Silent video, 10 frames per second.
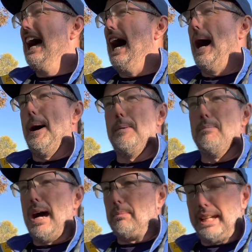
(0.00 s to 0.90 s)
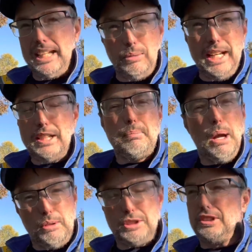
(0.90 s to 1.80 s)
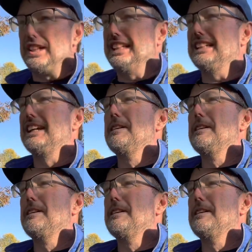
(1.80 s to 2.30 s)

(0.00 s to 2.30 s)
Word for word: Um, I'm getting ready to post treat